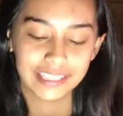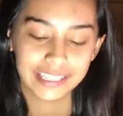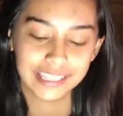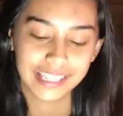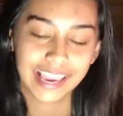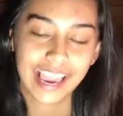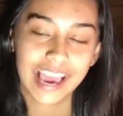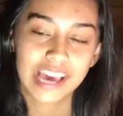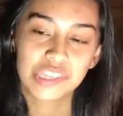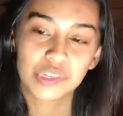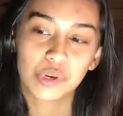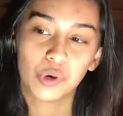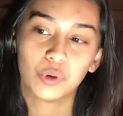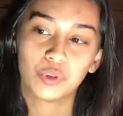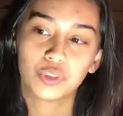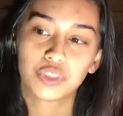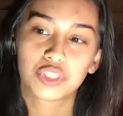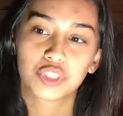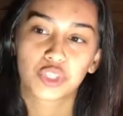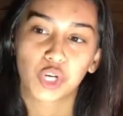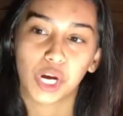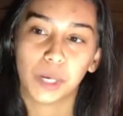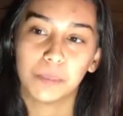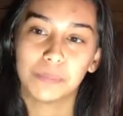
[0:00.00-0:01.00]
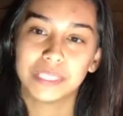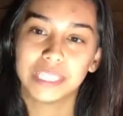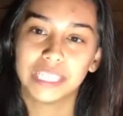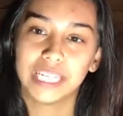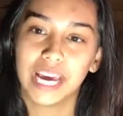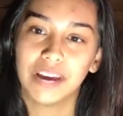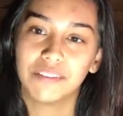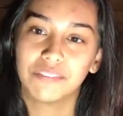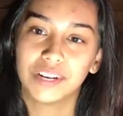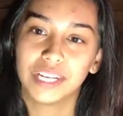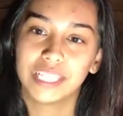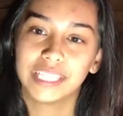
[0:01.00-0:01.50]
It like has a whole script and
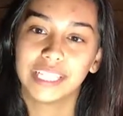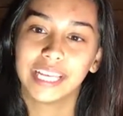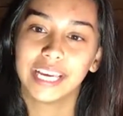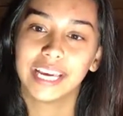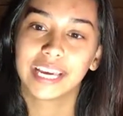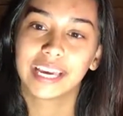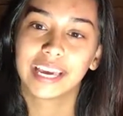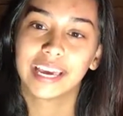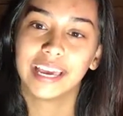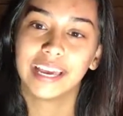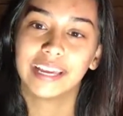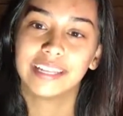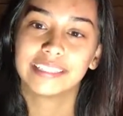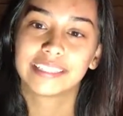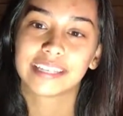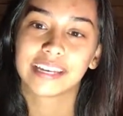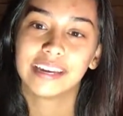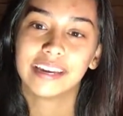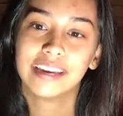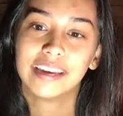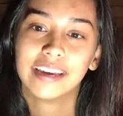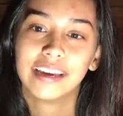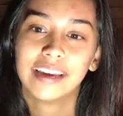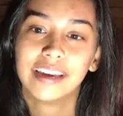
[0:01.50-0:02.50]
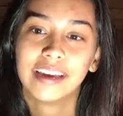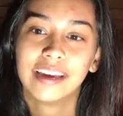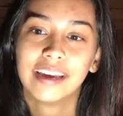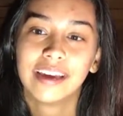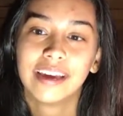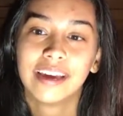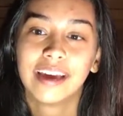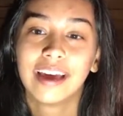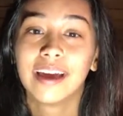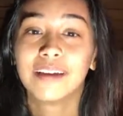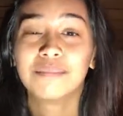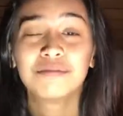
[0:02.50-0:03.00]
everything, and
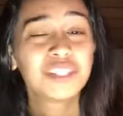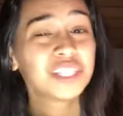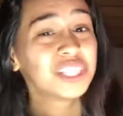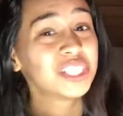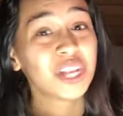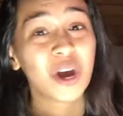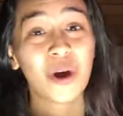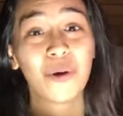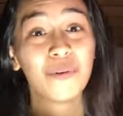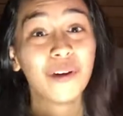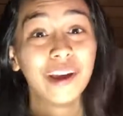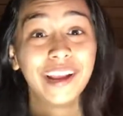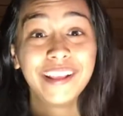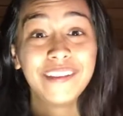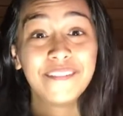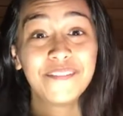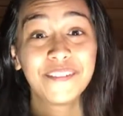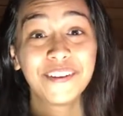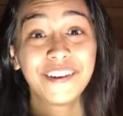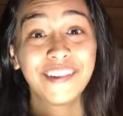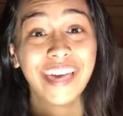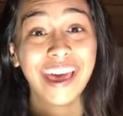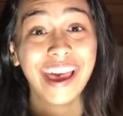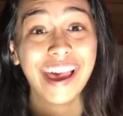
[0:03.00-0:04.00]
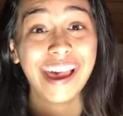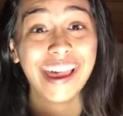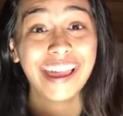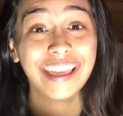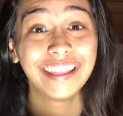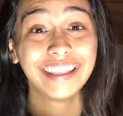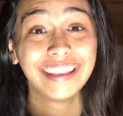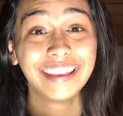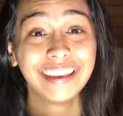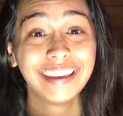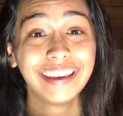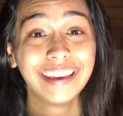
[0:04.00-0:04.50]
I'm just not ready for that.
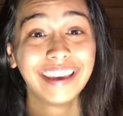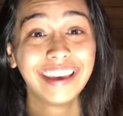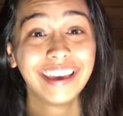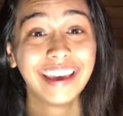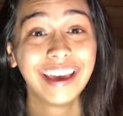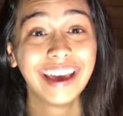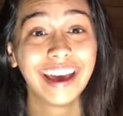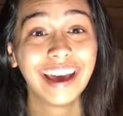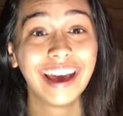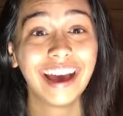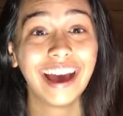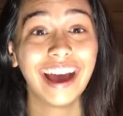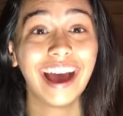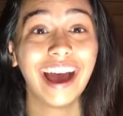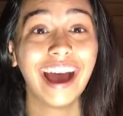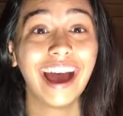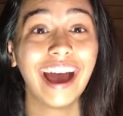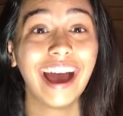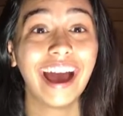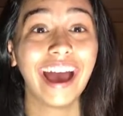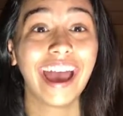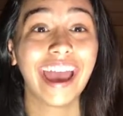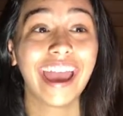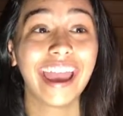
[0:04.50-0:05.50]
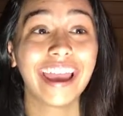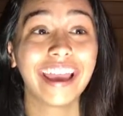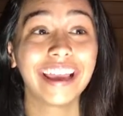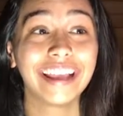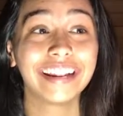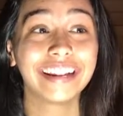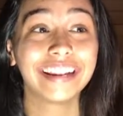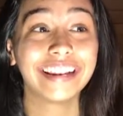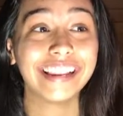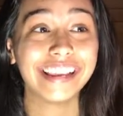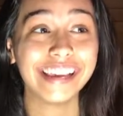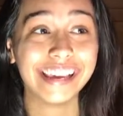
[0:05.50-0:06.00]
I
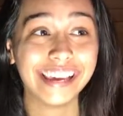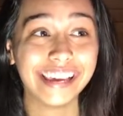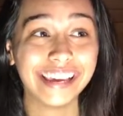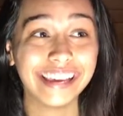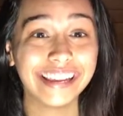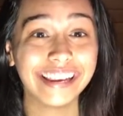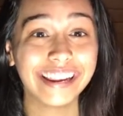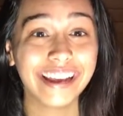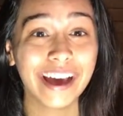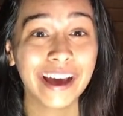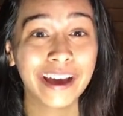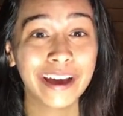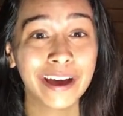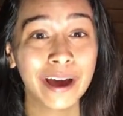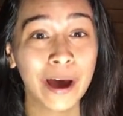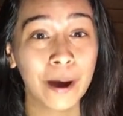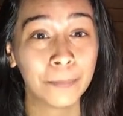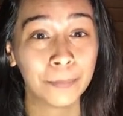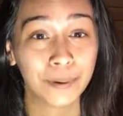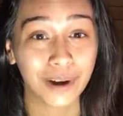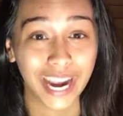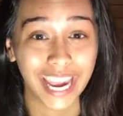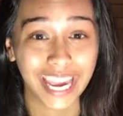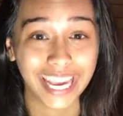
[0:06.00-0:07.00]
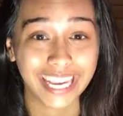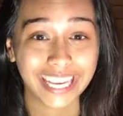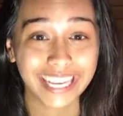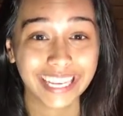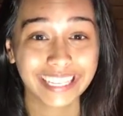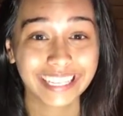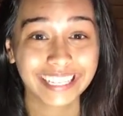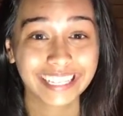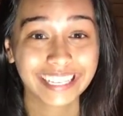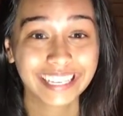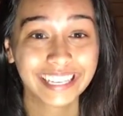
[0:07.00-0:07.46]
need a break.